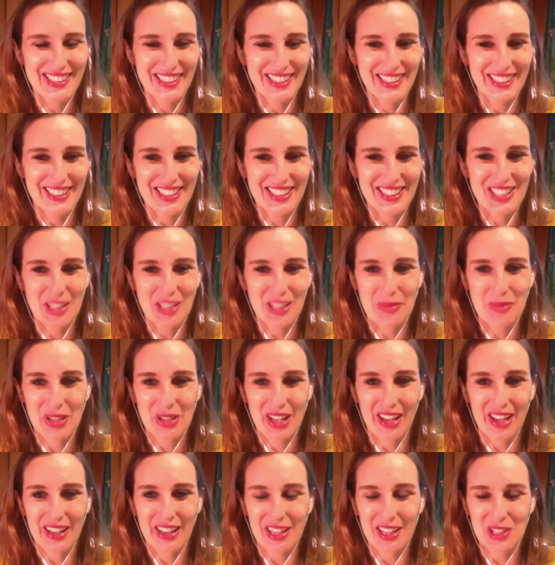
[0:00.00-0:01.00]
Next time you
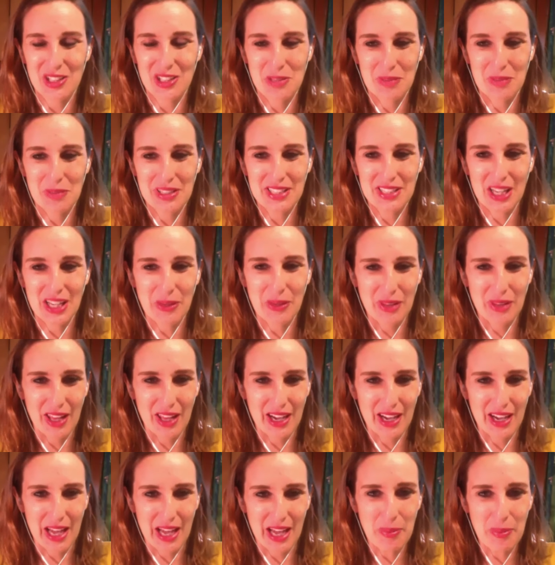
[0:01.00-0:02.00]
can't get to midday
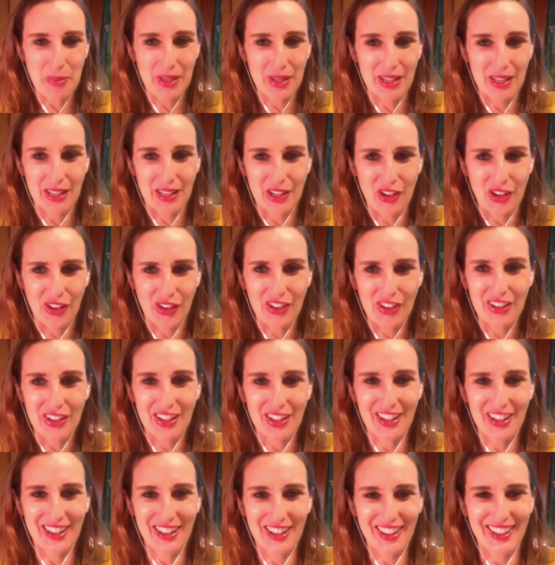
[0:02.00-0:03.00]
without napping, you know?
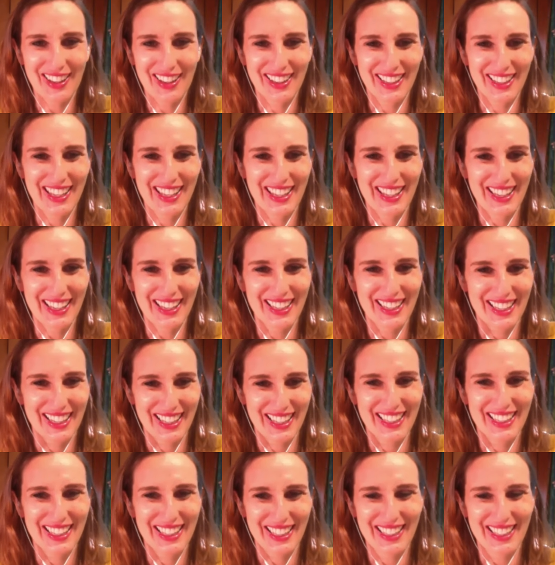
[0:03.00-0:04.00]

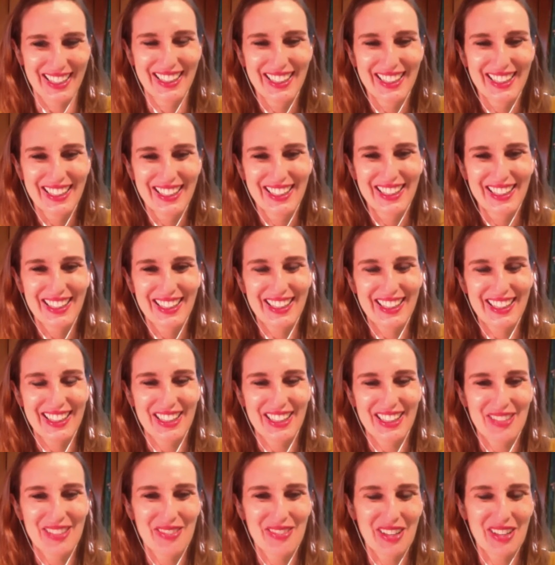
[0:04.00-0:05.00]
yeah.
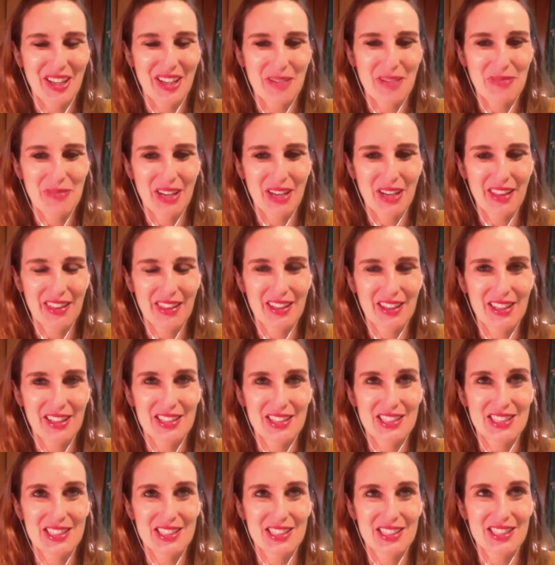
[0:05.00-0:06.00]
yeah. yeah, But I think
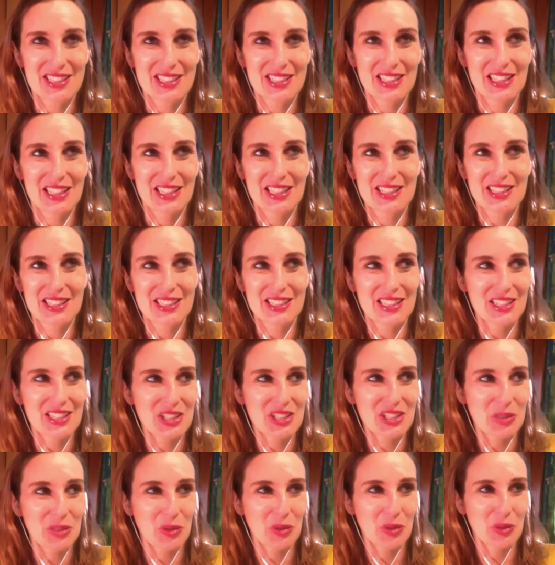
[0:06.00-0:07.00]
it's just listening
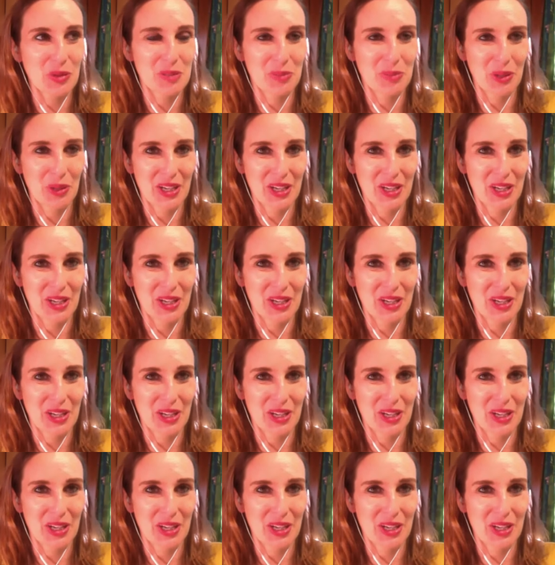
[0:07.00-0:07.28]
to what the body